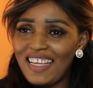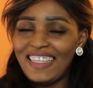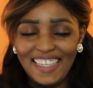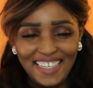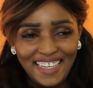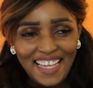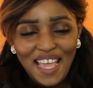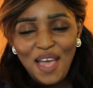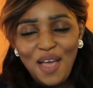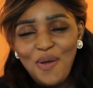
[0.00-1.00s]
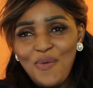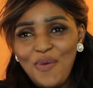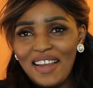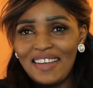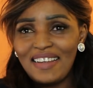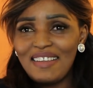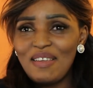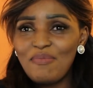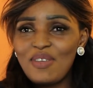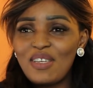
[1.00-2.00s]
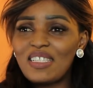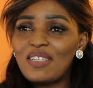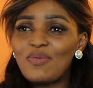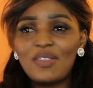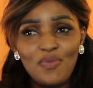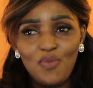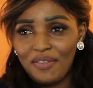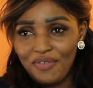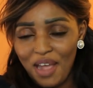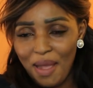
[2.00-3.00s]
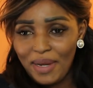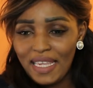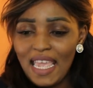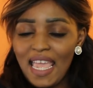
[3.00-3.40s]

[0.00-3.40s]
Yeah. Well, because it was one family.